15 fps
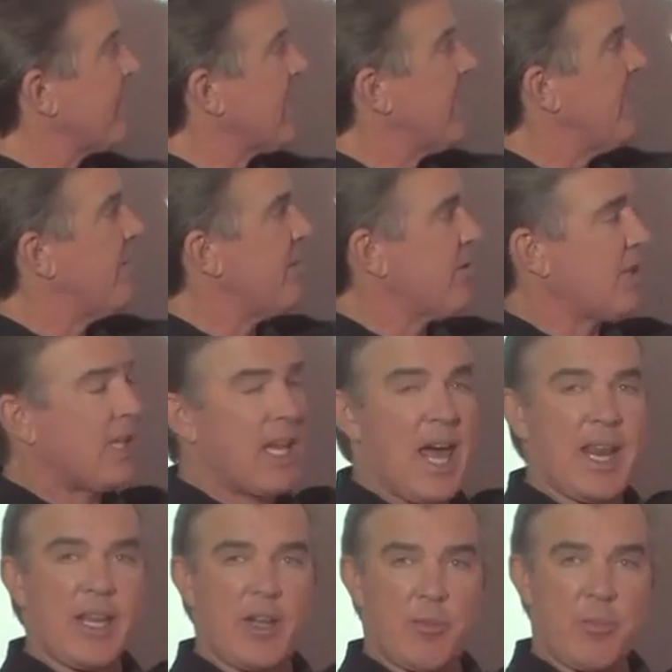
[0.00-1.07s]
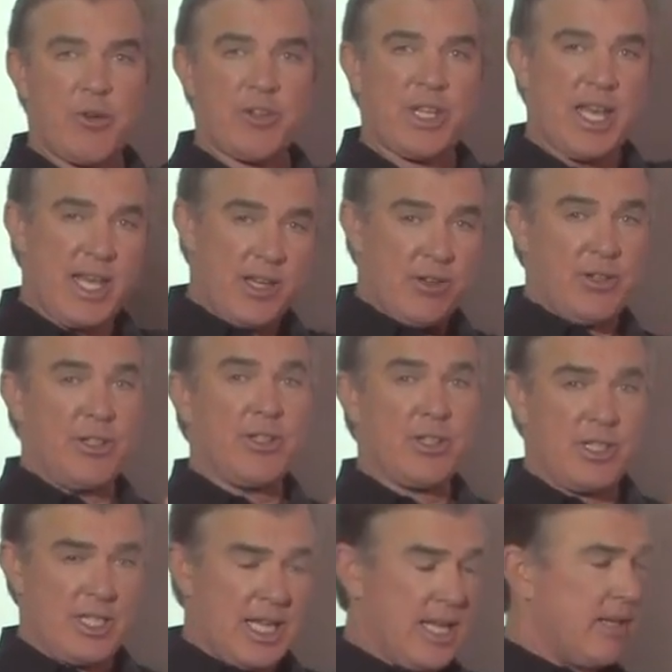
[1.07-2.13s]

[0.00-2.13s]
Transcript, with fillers: if there's a lot of gutta percha ahead, you can just